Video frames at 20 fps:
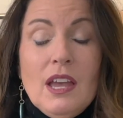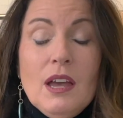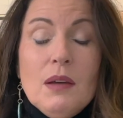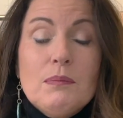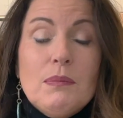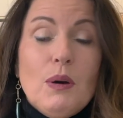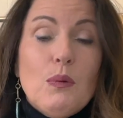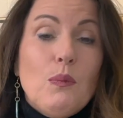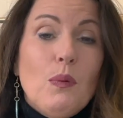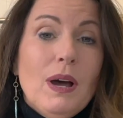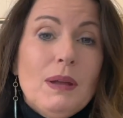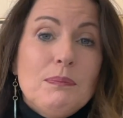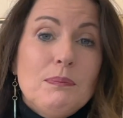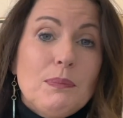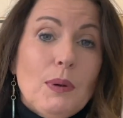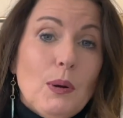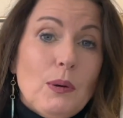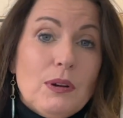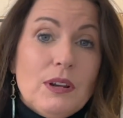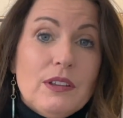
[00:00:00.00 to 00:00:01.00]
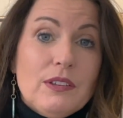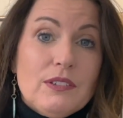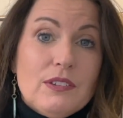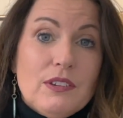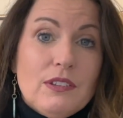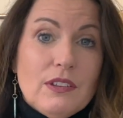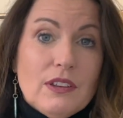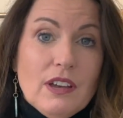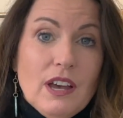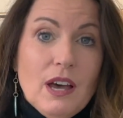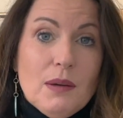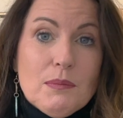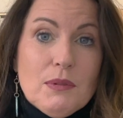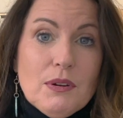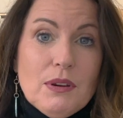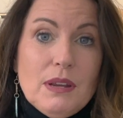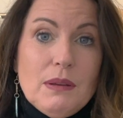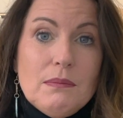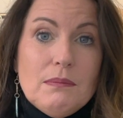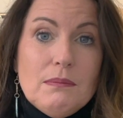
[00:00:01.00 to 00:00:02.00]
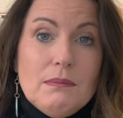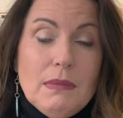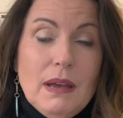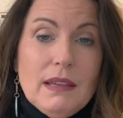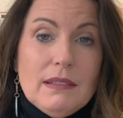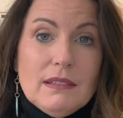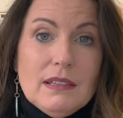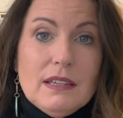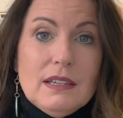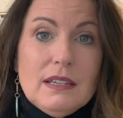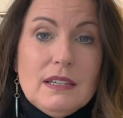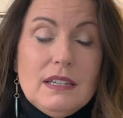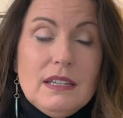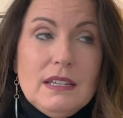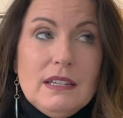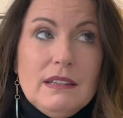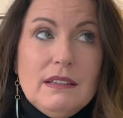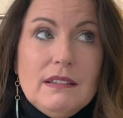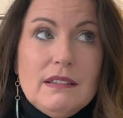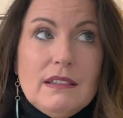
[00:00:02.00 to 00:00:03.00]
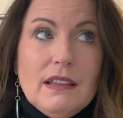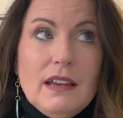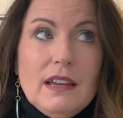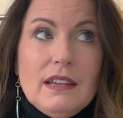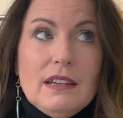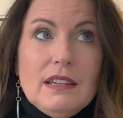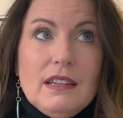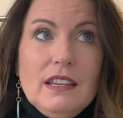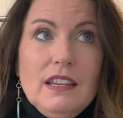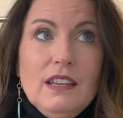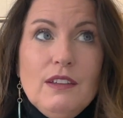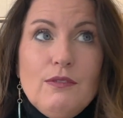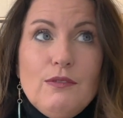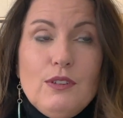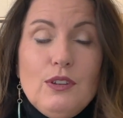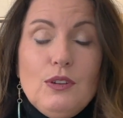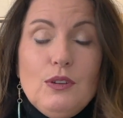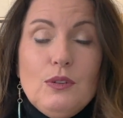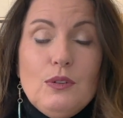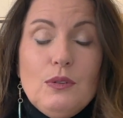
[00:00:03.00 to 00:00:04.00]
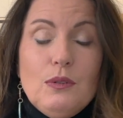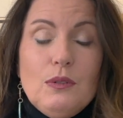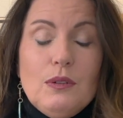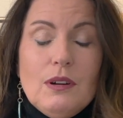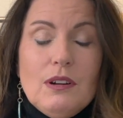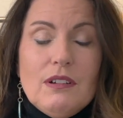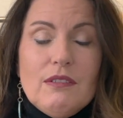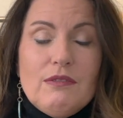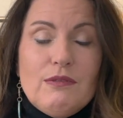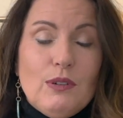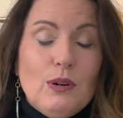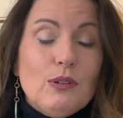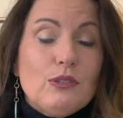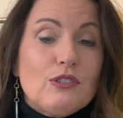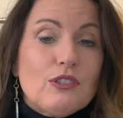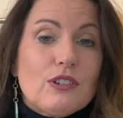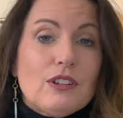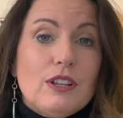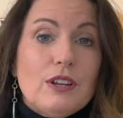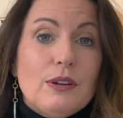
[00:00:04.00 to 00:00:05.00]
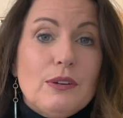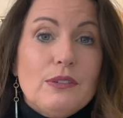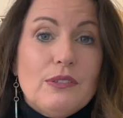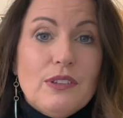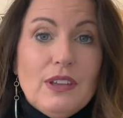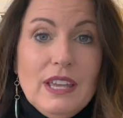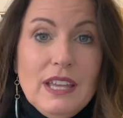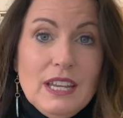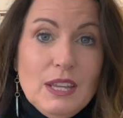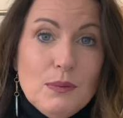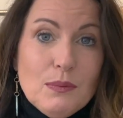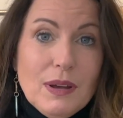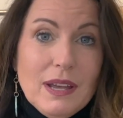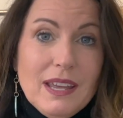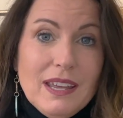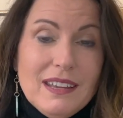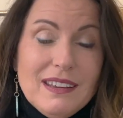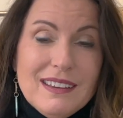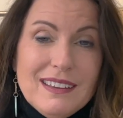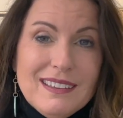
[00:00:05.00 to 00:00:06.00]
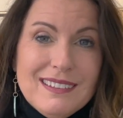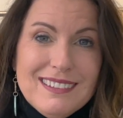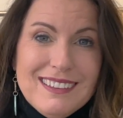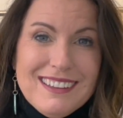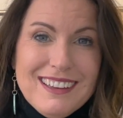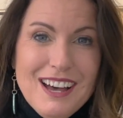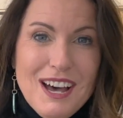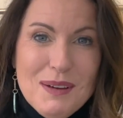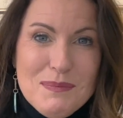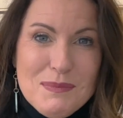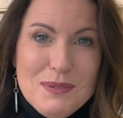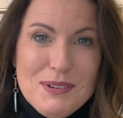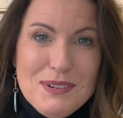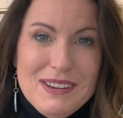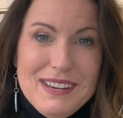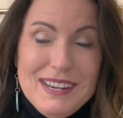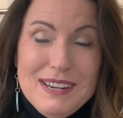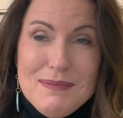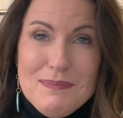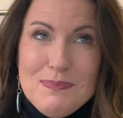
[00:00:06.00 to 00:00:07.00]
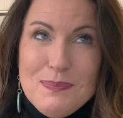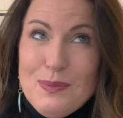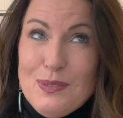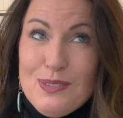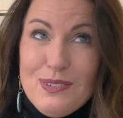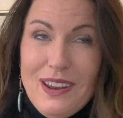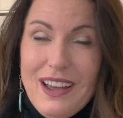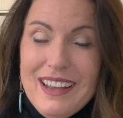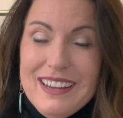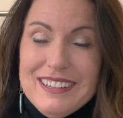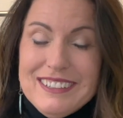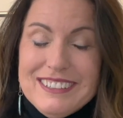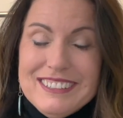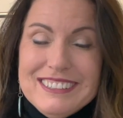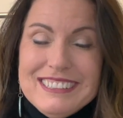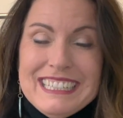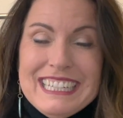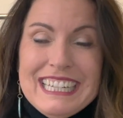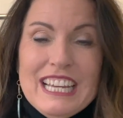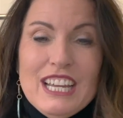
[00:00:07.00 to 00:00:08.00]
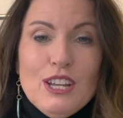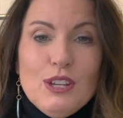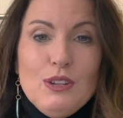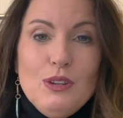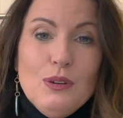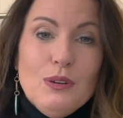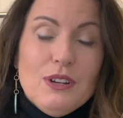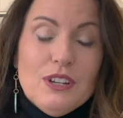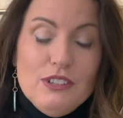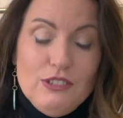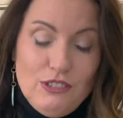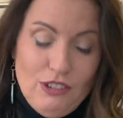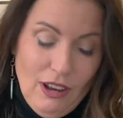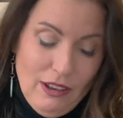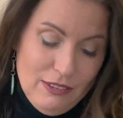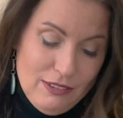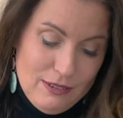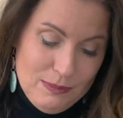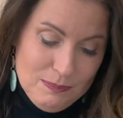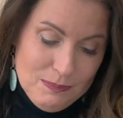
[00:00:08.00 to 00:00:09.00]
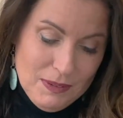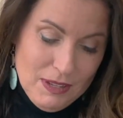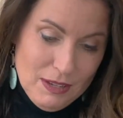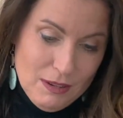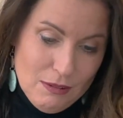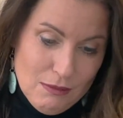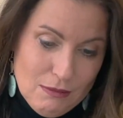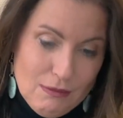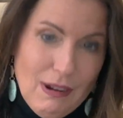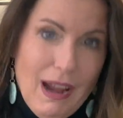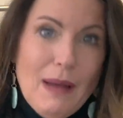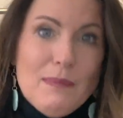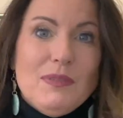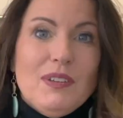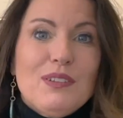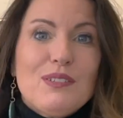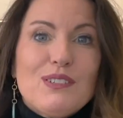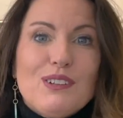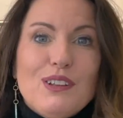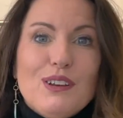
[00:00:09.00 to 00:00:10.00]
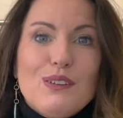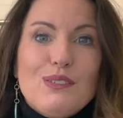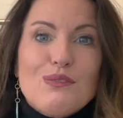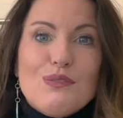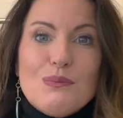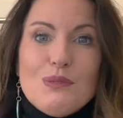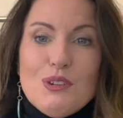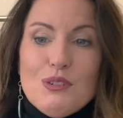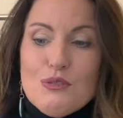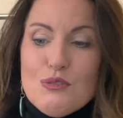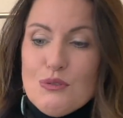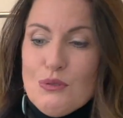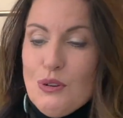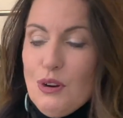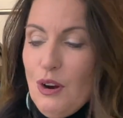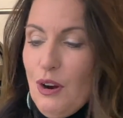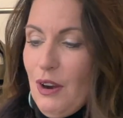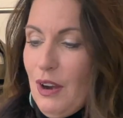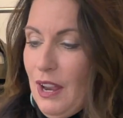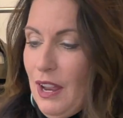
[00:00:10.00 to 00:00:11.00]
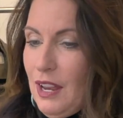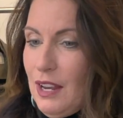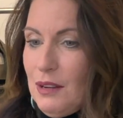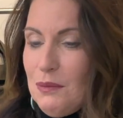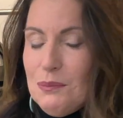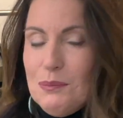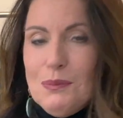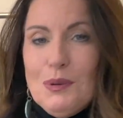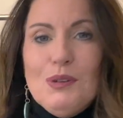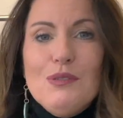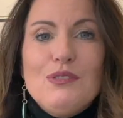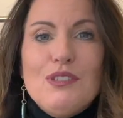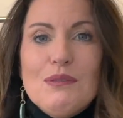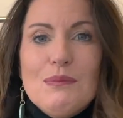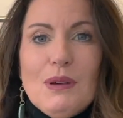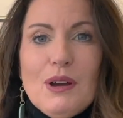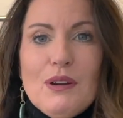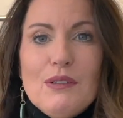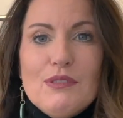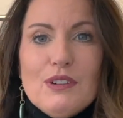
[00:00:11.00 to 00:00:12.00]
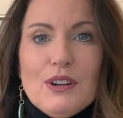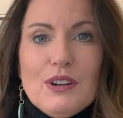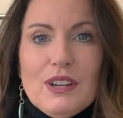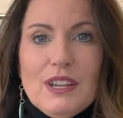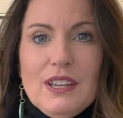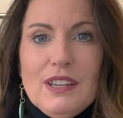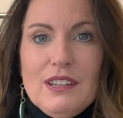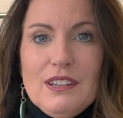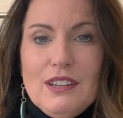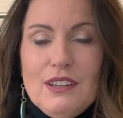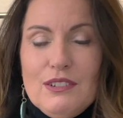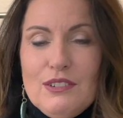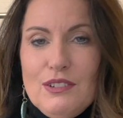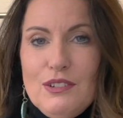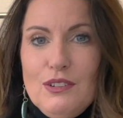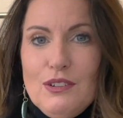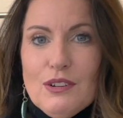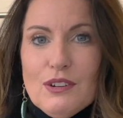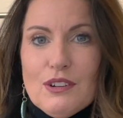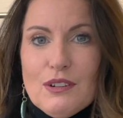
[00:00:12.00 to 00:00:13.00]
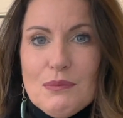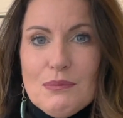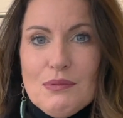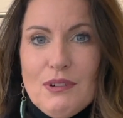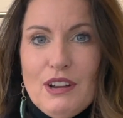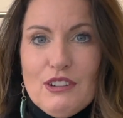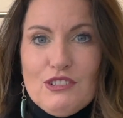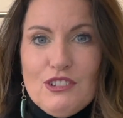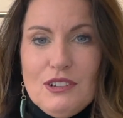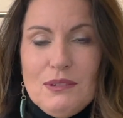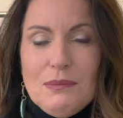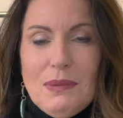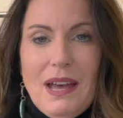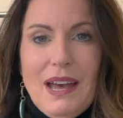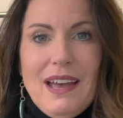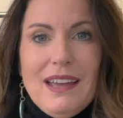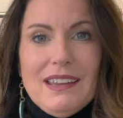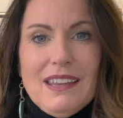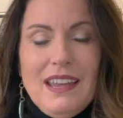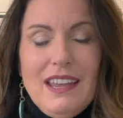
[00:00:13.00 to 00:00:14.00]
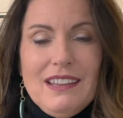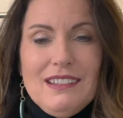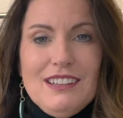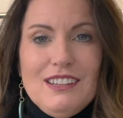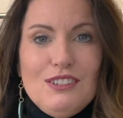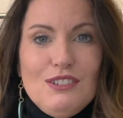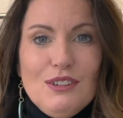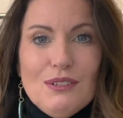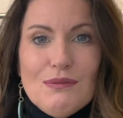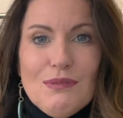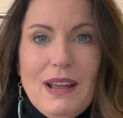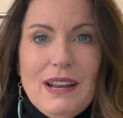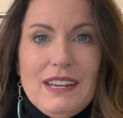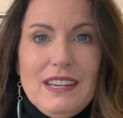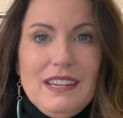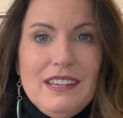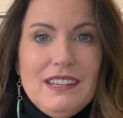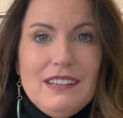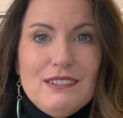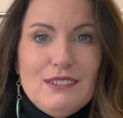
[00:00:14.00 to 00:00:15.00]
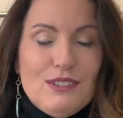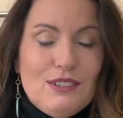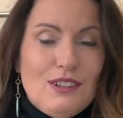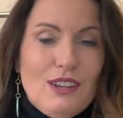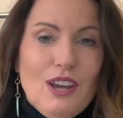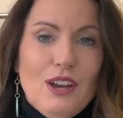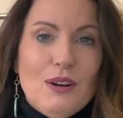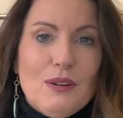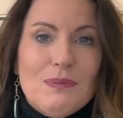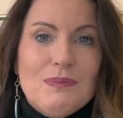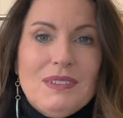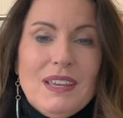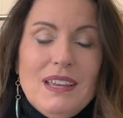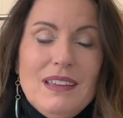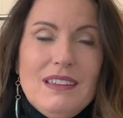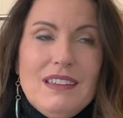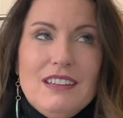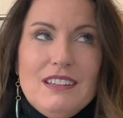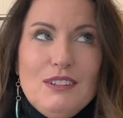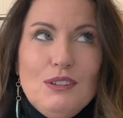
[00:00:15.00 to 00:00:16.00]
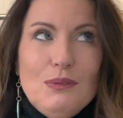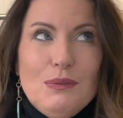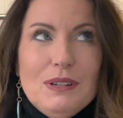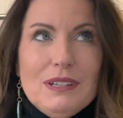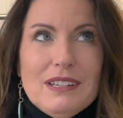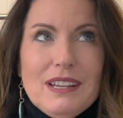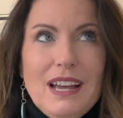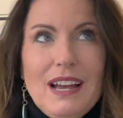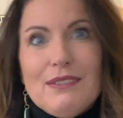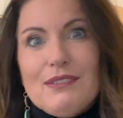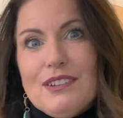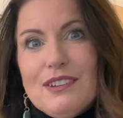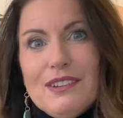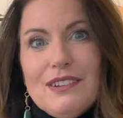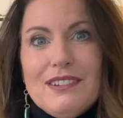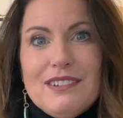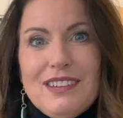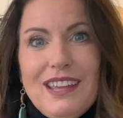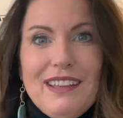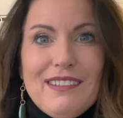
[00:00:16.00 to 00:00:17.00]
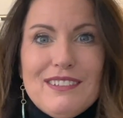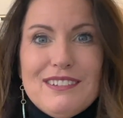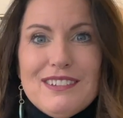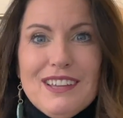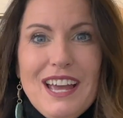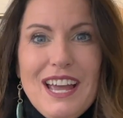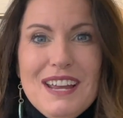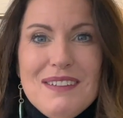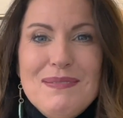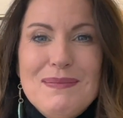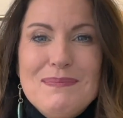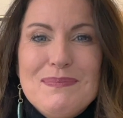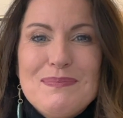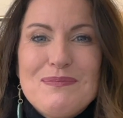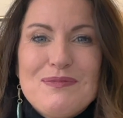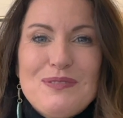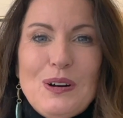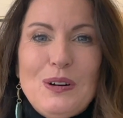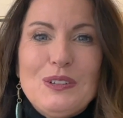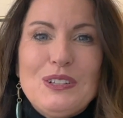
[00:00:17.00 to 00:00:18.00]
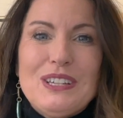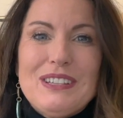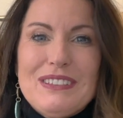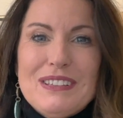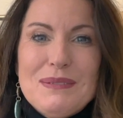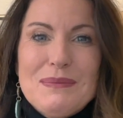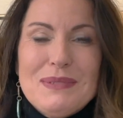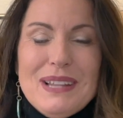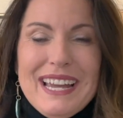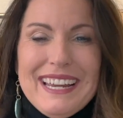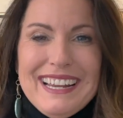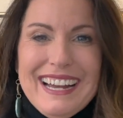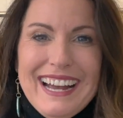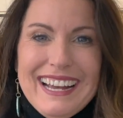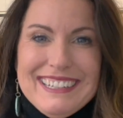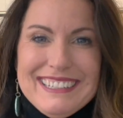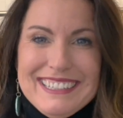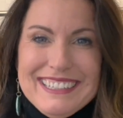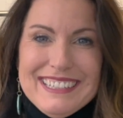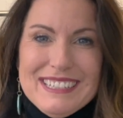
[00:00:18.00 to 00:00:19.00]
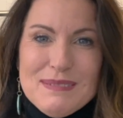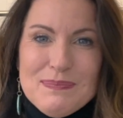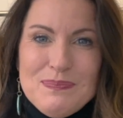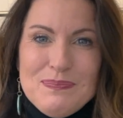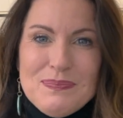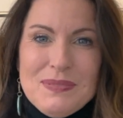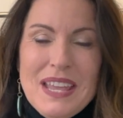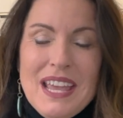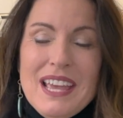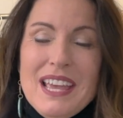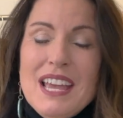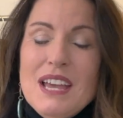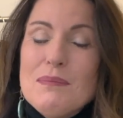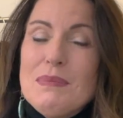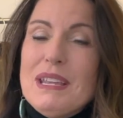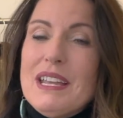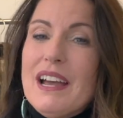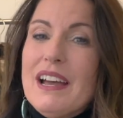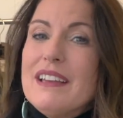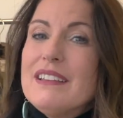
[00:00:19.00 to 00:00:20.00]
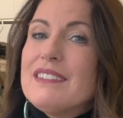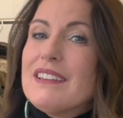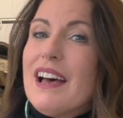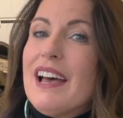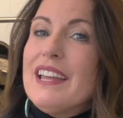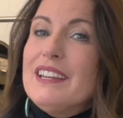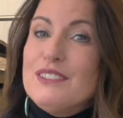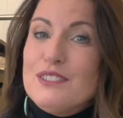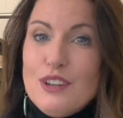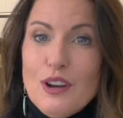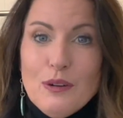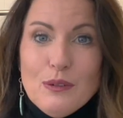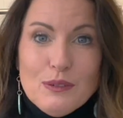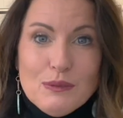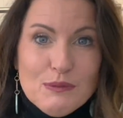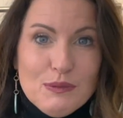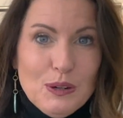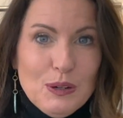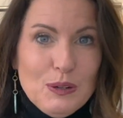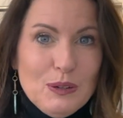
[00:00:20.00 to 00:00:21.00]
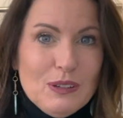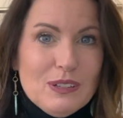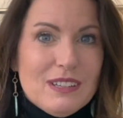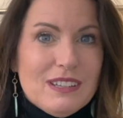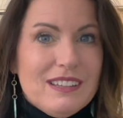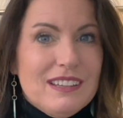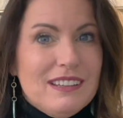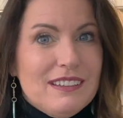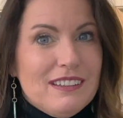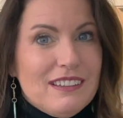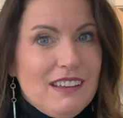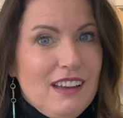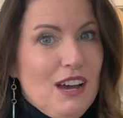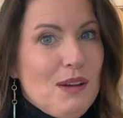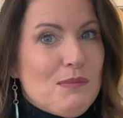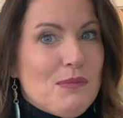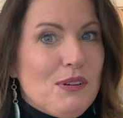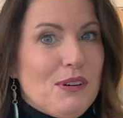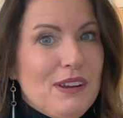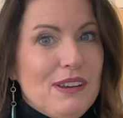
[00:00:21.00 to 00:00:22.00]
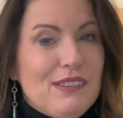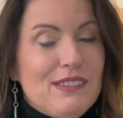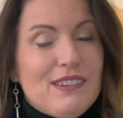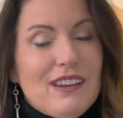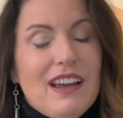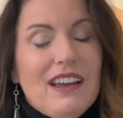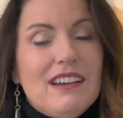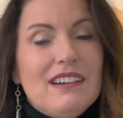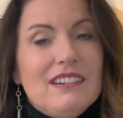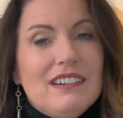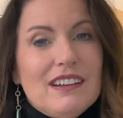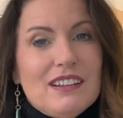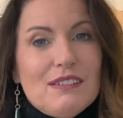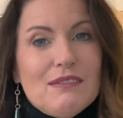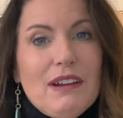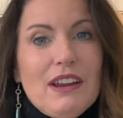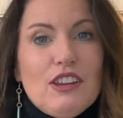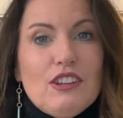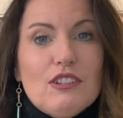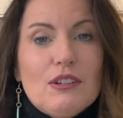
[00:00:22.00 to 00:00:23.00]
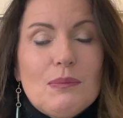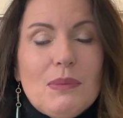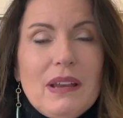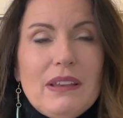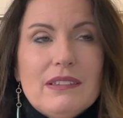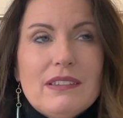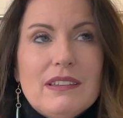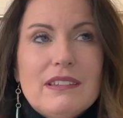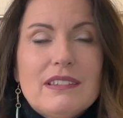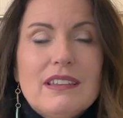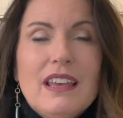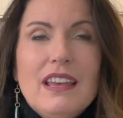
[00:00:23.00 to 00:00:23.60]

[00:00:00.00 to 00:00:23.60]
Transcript: But one bonus to the Konmari method is that if you fold your clothes anyway in the Konmari style, you could just grab those clothes from your drawer and move them over into your compression bag, and then you're ready to go. And you wouldn't have to take the time folding them like I did. Because I don't fold in the Konmari style on a regular basis,